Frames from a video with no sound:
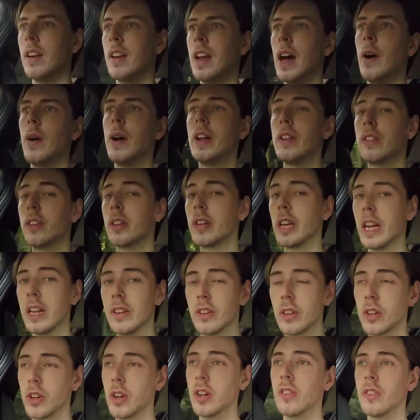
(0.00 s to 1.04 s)
Now it's
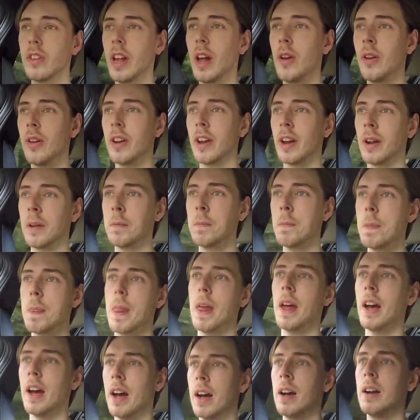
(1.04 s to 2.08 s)
a good sounding
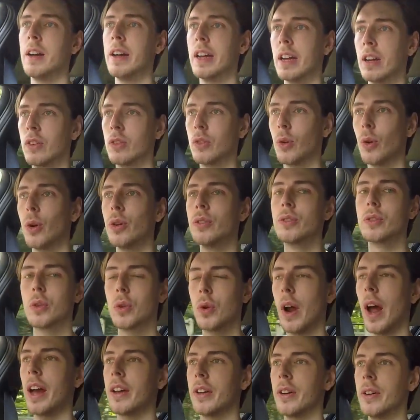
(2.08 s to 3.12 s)
exhaust
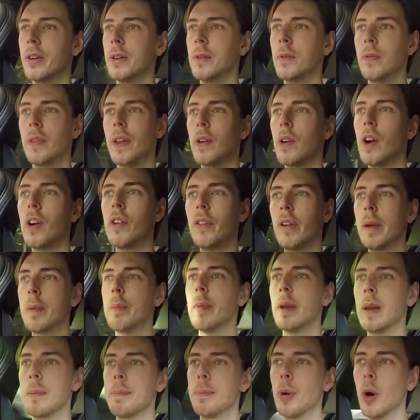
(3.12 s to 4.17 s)
crackle. There aren't really
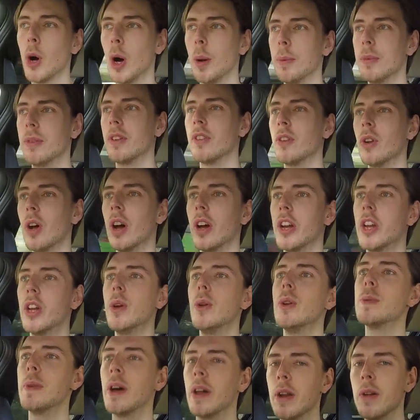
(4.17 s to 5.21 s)
many pops, there's not a
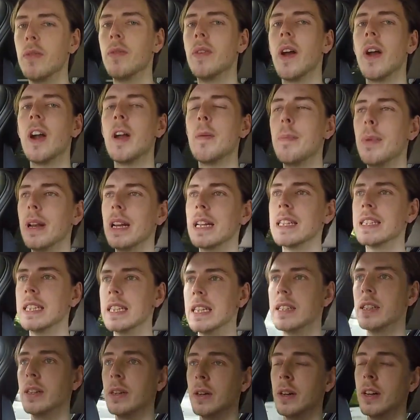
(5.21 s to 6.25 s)
huge amount of variability
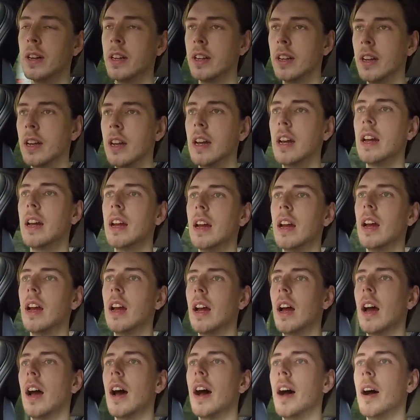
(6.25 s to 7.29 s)
to
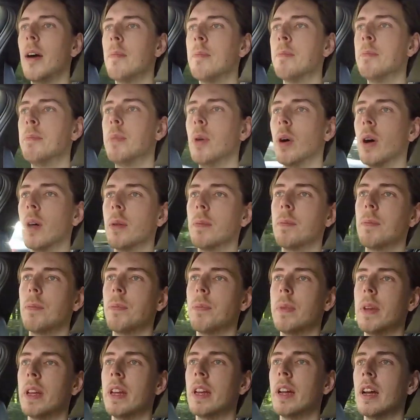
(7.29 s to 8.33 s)
it, but
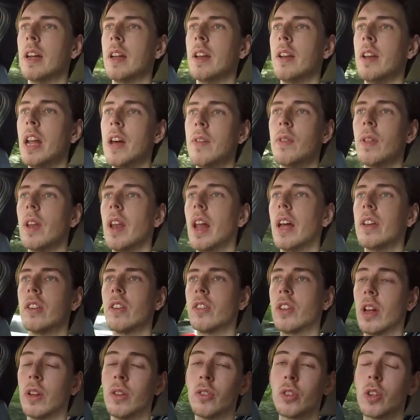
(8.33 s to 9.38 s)
nevertheless it
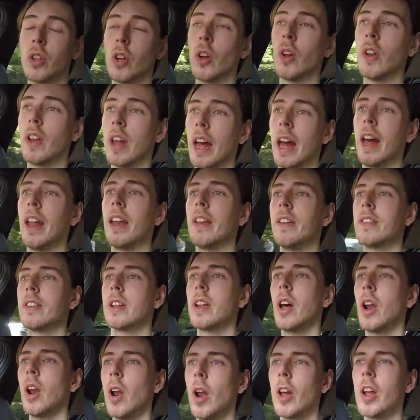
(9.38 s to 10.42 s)
sounds good, and
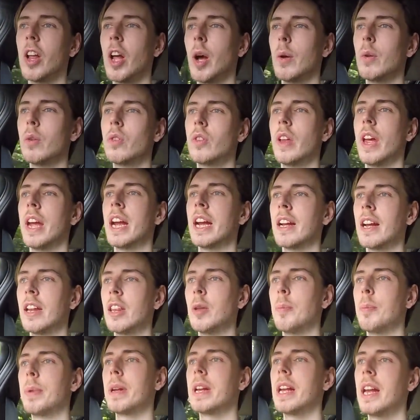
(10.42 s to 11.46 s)
kind of like I was saying at
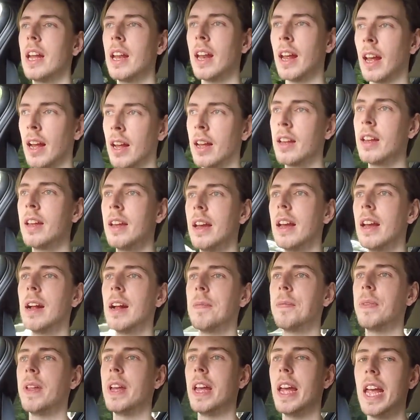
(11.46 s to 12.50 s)
the beginning,
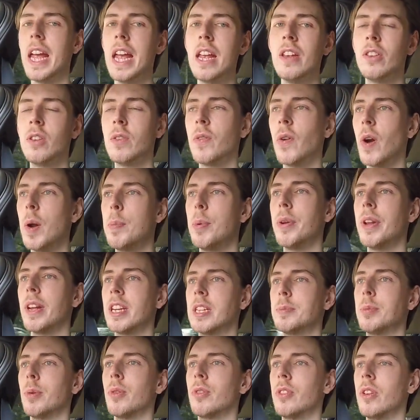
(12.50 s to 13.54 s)
it is a very
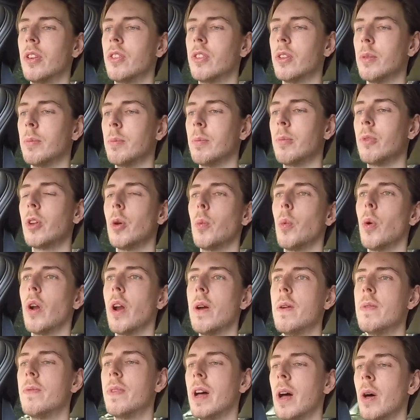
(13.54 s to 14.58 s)
predictable system. So what
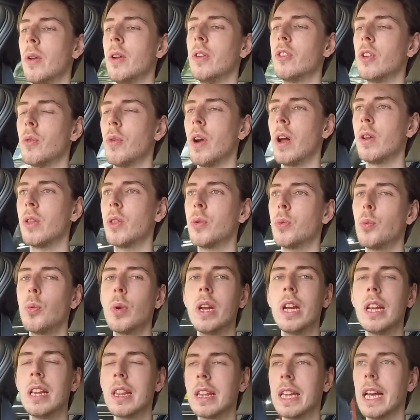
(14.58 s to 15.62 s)
I found is around
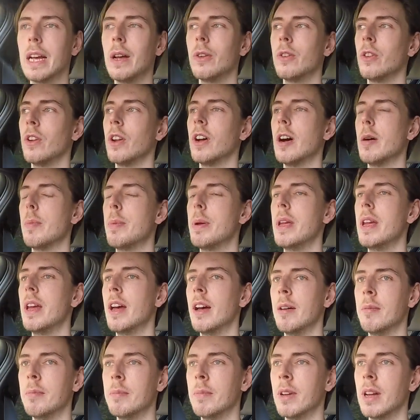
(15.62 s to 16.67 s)
3,000
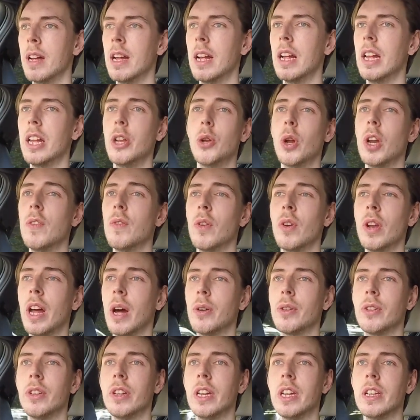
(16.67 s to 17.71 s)
RPM, you don't even
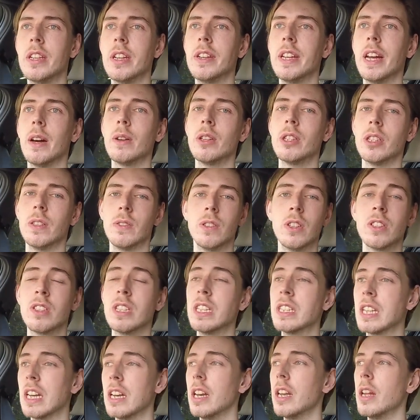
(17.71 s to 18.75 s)
now need to downshift, you just
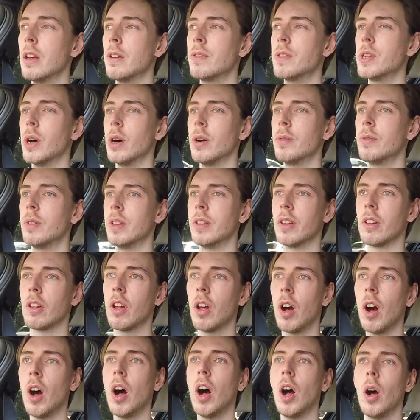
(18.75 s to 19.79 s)
need to lift off and the
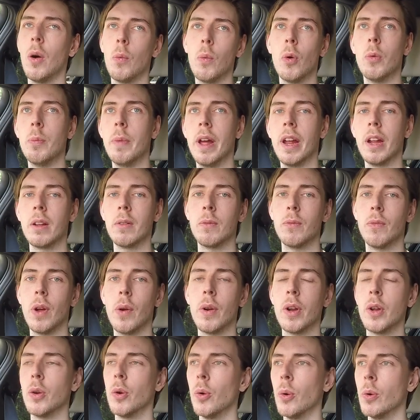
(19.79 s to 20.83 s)
car will make
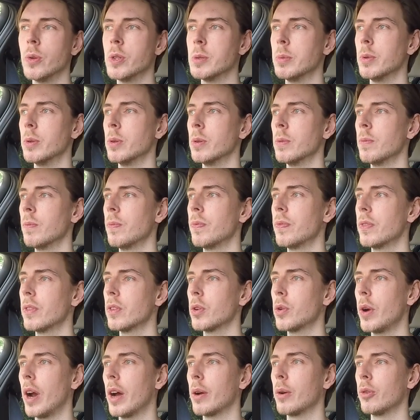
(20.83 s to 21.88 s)
very audible
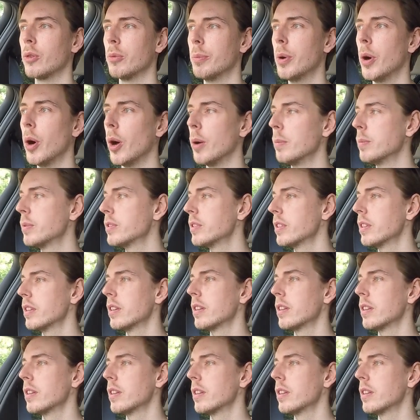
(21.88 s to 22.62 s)
crackles and pops.